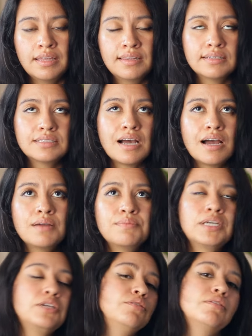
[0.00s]
in the time
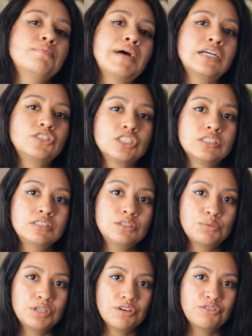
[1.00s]
that you imagined
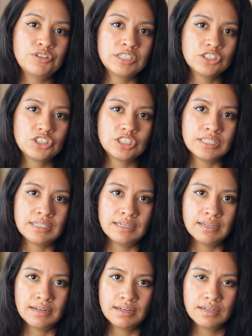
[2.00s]
you would have finished it
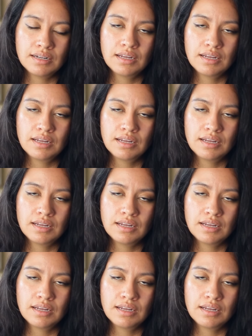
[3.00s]
in.